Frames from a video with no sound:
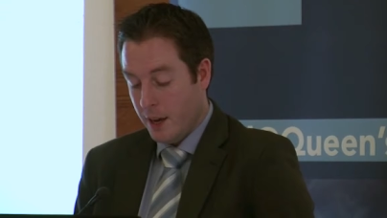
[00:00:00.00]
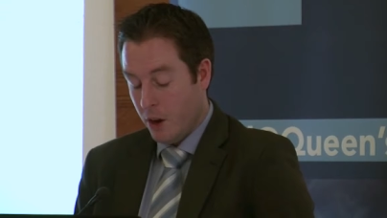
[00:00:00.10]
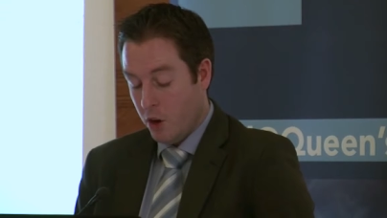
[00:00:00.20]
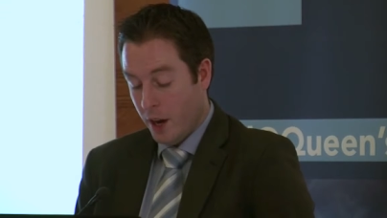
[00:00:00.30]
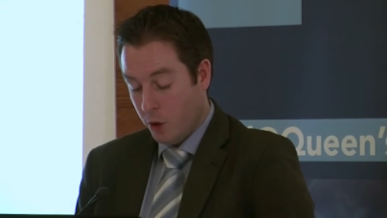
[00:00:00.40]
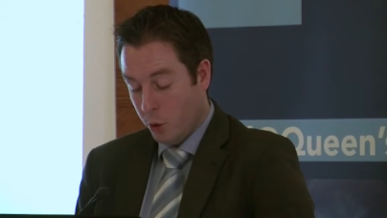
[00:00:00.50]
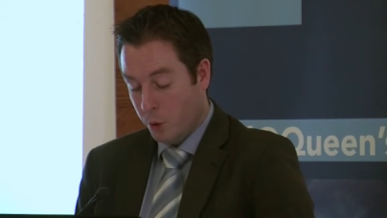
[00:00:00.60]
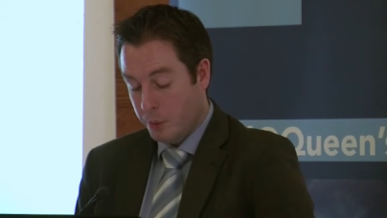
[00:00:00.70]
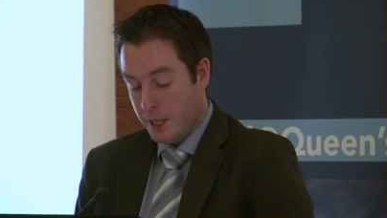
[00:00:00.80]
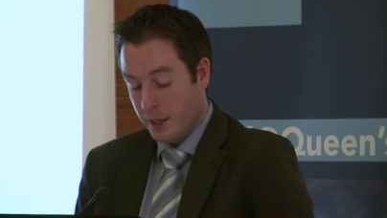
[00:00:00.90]
who I know will
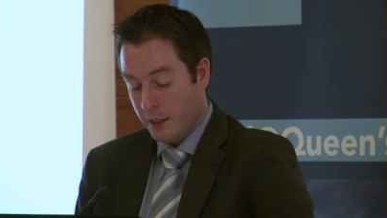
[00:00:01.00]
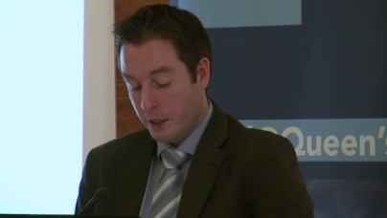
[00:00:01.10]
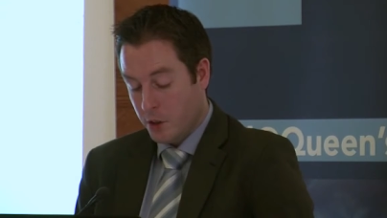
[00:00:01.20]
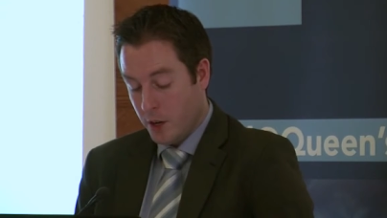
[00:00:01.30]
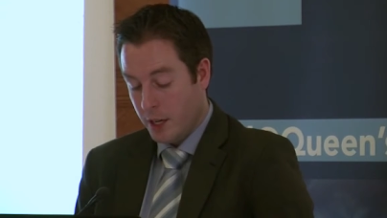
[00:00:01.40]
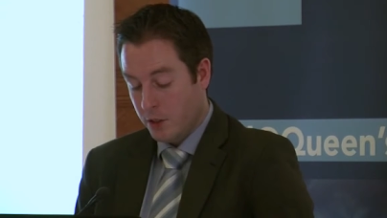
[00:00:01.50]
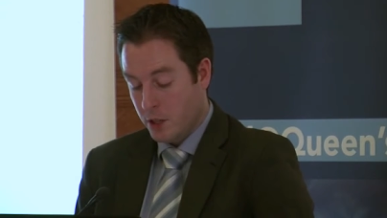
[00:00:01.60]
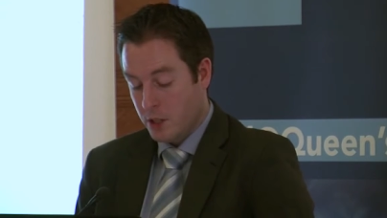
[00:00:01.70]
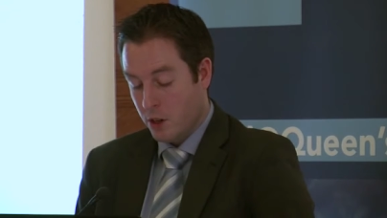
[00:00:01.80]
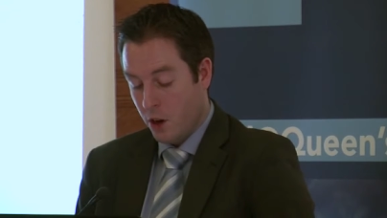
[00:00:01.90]
be taking a great
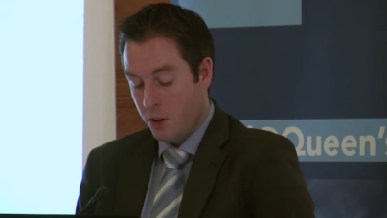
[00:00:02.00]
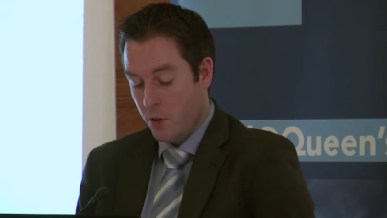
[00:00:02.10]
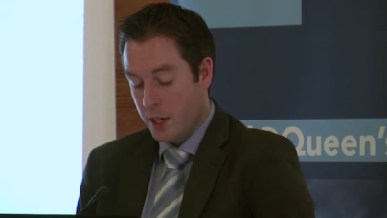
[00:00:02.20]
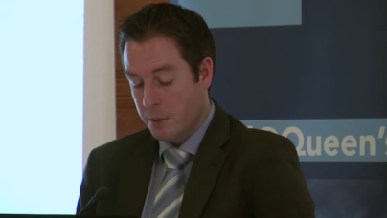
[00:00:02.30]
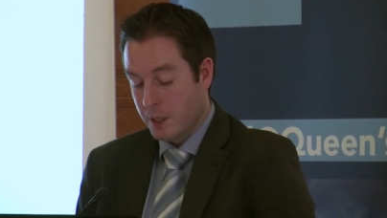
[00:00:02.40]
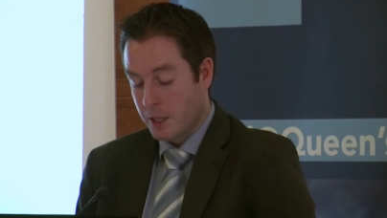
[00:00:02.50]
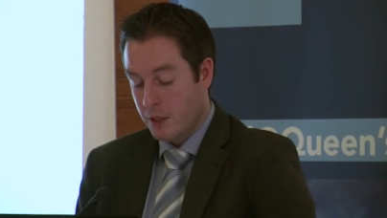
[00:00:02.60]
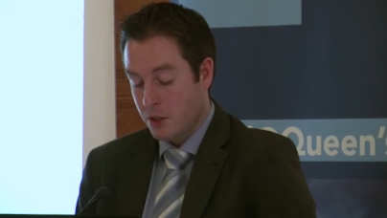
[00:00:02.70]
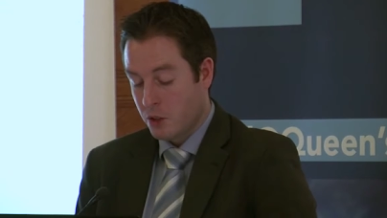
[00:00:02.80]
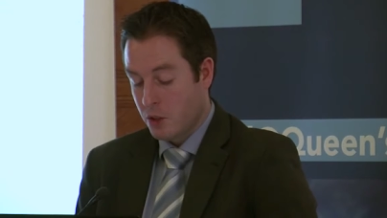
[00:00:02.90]
interest in how the
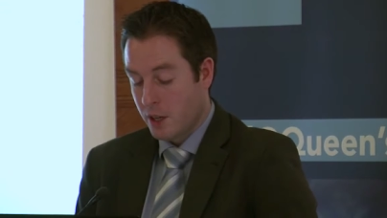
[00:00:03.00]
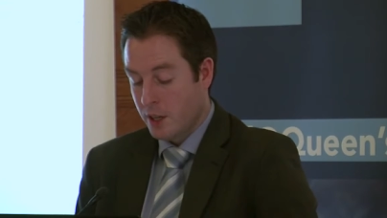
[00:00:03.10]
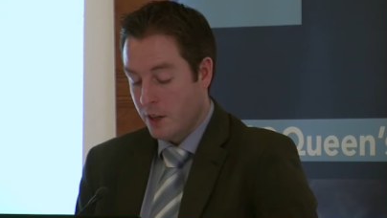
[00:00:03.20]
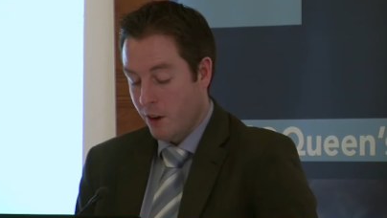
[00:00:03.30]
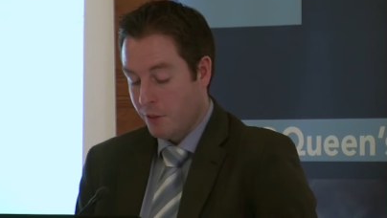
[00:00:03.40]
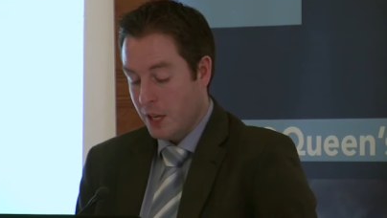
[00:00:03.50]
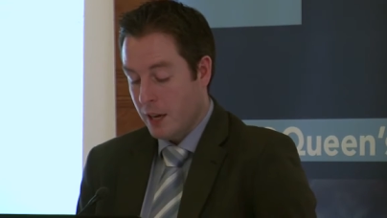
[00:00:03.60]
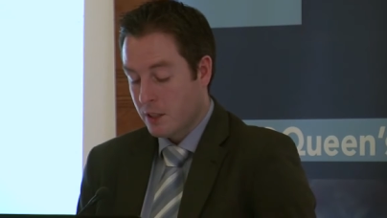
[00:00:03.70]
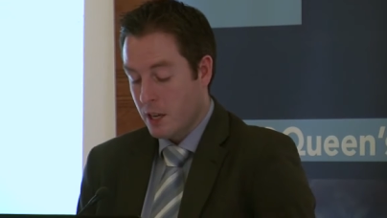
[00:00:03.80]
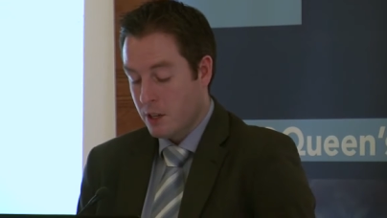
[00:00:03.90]
recommendations of the
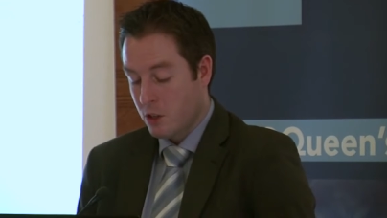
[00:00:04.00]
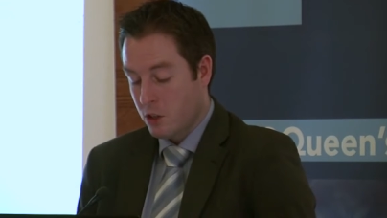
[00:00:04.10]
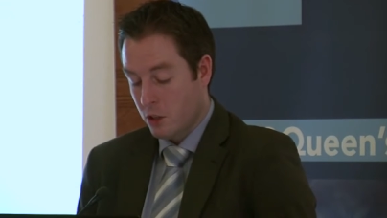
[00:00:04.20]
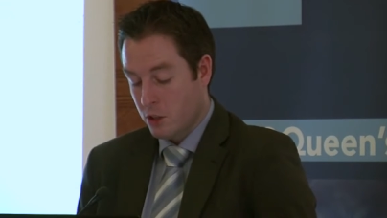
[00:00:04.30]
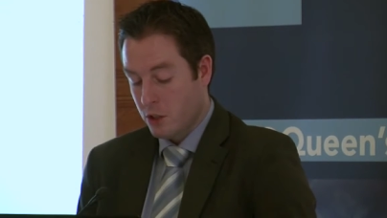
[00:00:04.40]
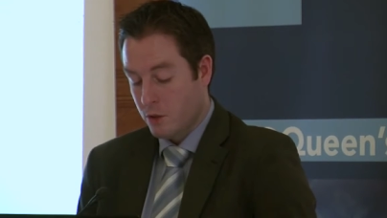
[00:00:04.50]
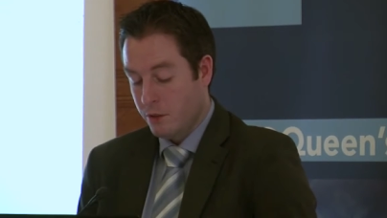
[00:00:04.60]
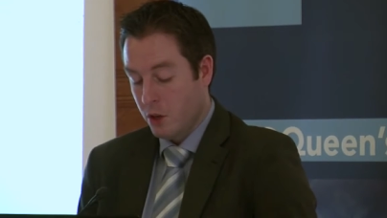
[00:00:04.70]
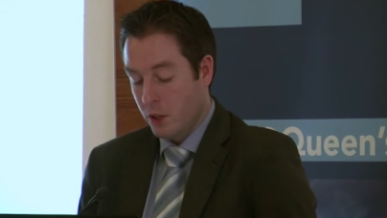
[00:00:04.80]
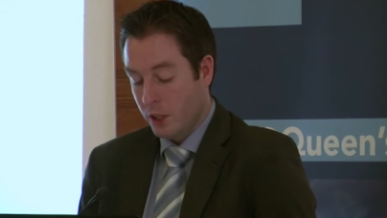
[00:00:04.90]
Access to Justice
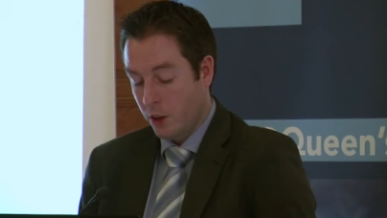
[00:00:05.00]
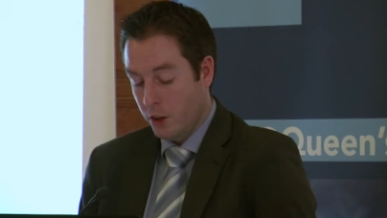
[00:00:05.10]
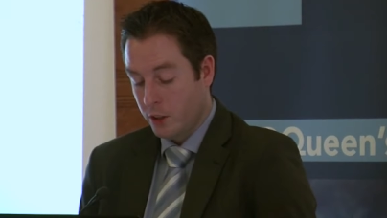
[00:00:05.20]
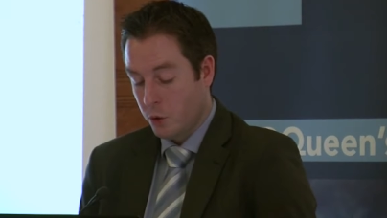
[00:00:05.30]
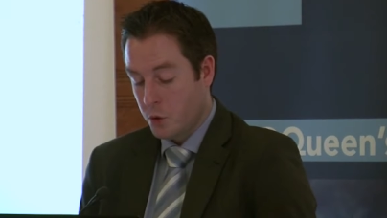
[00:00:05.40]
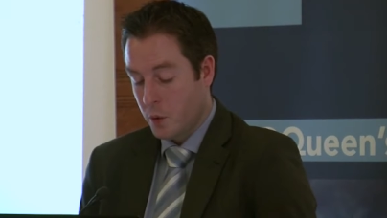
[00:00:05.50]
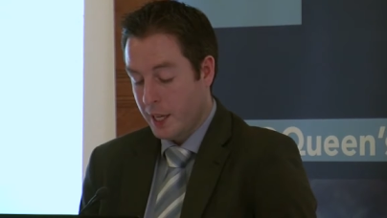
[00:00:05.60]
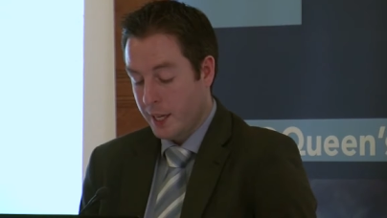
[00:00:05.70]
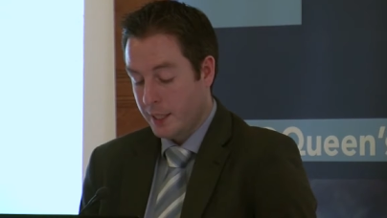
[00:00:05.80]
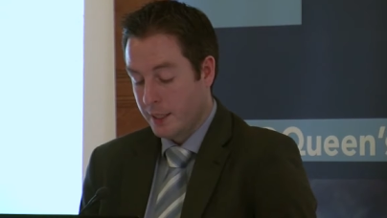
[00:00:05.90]
Review, including those
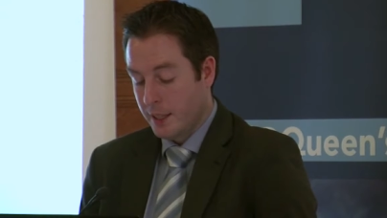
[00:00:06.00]
relating